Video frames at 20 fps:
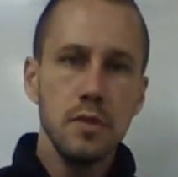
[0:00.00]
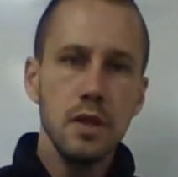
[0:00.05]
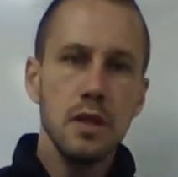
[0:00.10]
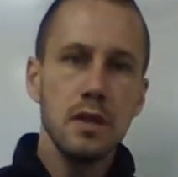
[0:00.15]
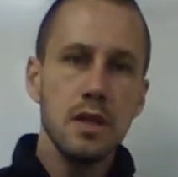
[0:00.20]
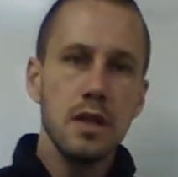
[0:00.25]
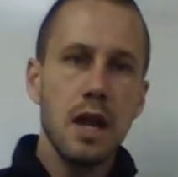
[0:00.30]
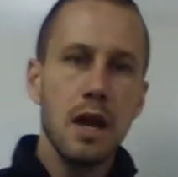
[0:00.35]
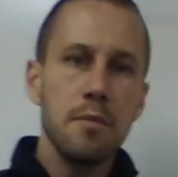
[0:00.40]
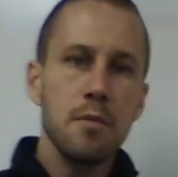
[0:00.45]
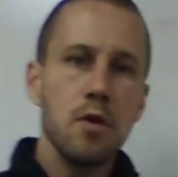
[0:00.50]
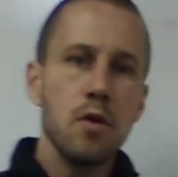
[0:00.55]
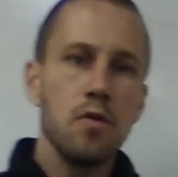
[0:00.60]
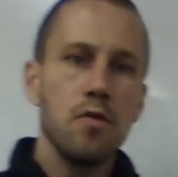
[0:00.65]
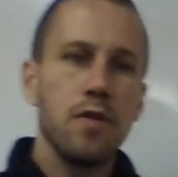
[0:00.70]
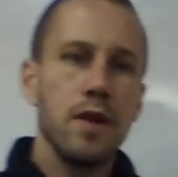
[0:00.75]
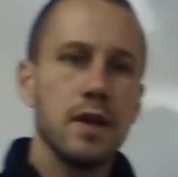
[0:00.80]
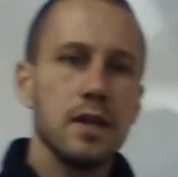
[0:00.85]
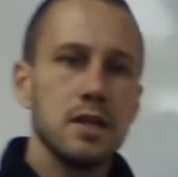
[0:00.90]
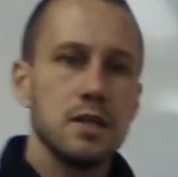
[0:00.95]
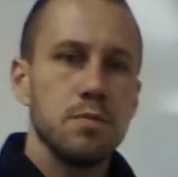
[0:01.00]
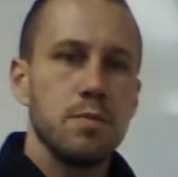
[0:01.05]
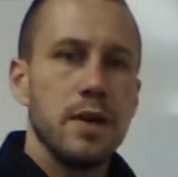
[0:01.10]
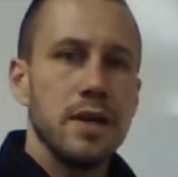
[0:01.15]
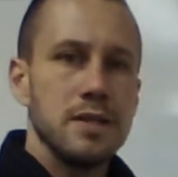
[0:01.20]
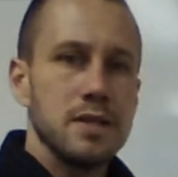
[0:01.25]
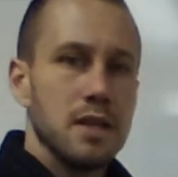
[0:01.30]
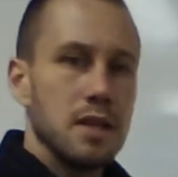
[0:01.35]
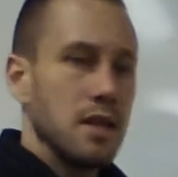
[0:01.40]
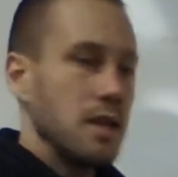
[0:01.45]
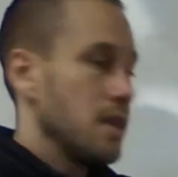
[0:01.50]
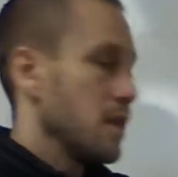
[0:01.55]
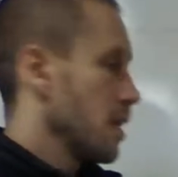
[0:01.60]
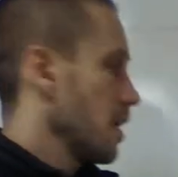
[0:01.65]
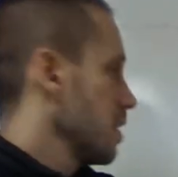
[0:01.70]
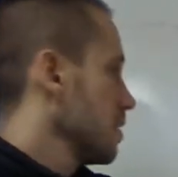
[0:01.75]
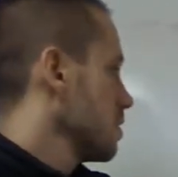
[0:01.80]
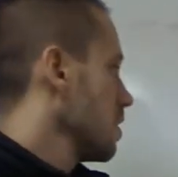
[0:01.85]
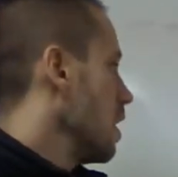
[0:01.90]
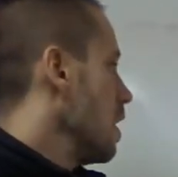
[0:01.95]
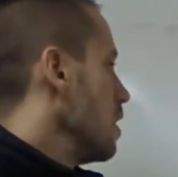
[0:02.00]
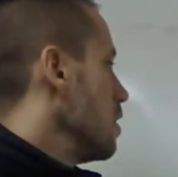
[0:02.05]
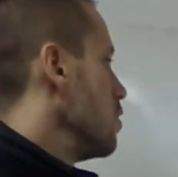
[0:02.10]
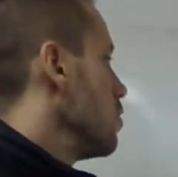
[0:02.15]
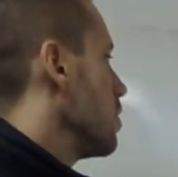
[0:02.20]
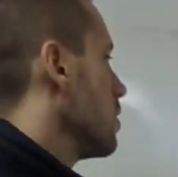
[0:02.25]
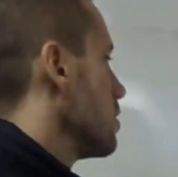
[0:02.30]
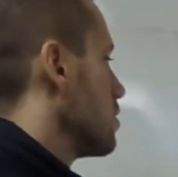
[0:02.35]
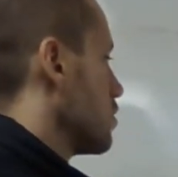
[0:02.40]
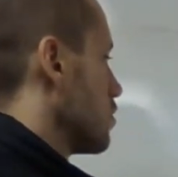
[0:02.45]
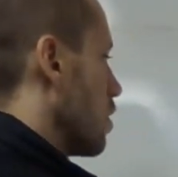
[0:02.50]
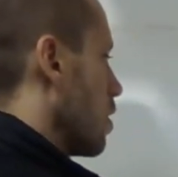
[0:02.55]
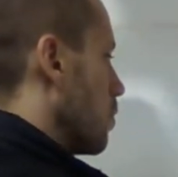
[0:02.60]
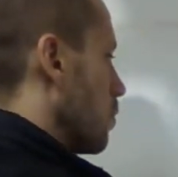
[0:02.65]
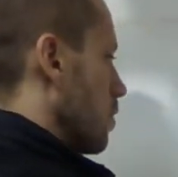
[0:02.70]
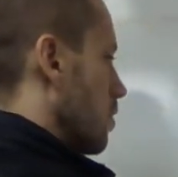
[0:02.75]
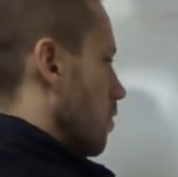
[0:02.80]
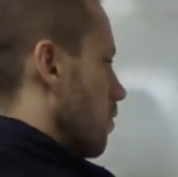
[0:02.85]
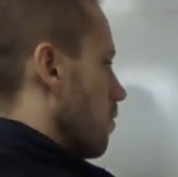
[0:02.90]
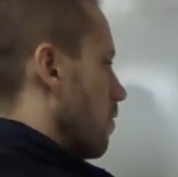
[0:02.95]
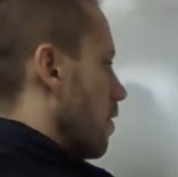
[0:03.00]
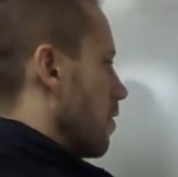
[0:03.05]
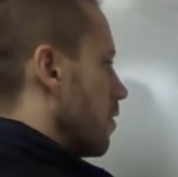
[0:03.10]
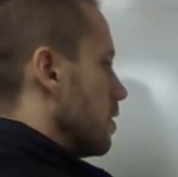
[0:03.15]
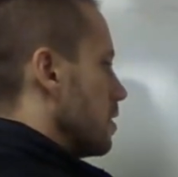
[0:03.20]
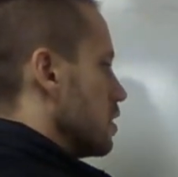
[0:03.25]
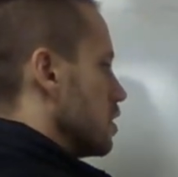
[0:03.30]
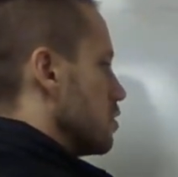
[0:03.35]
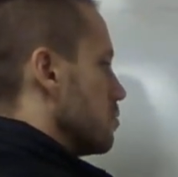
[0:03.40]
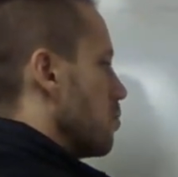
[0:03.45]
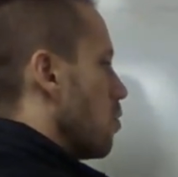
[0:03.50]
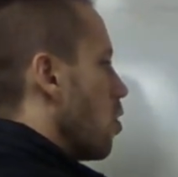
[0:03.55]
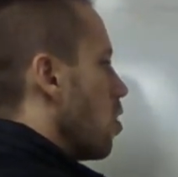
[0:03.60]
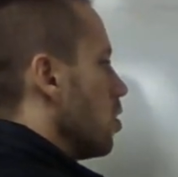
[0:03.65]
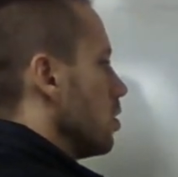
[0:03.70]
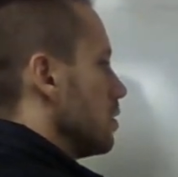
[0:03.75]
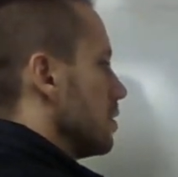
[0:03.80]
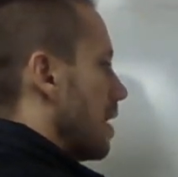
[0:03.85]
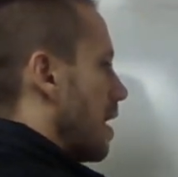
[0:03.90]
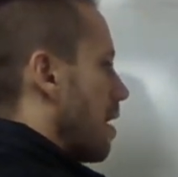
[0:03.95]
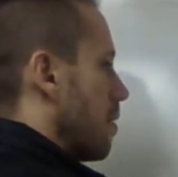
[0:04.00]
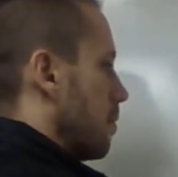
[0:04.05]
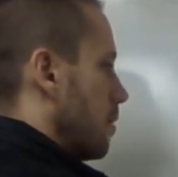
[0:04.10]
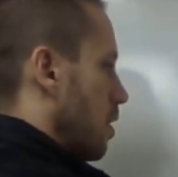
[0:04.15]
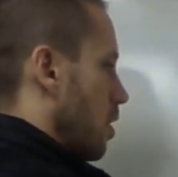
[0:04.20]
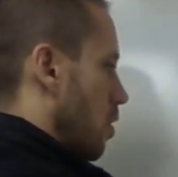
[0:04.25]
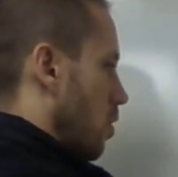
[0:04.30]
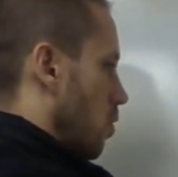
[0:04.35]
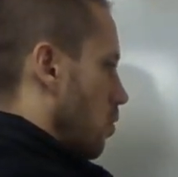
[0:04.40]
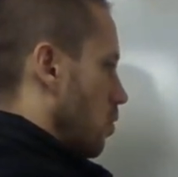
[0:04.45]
The domino effect is basically this. You can start with a very small domino